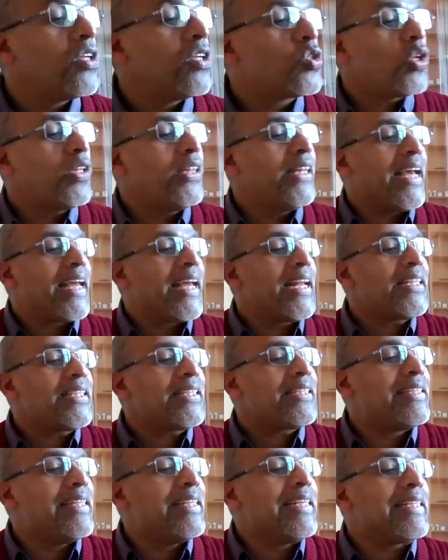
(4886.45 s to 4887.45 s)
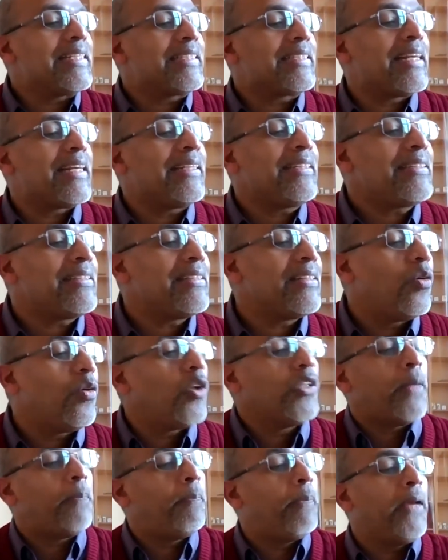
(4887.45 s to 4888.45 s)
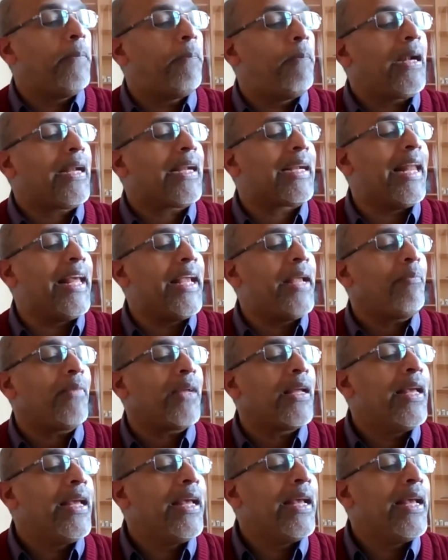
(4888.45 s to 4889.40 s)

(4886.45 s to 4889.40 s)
So there is citizens or the people claim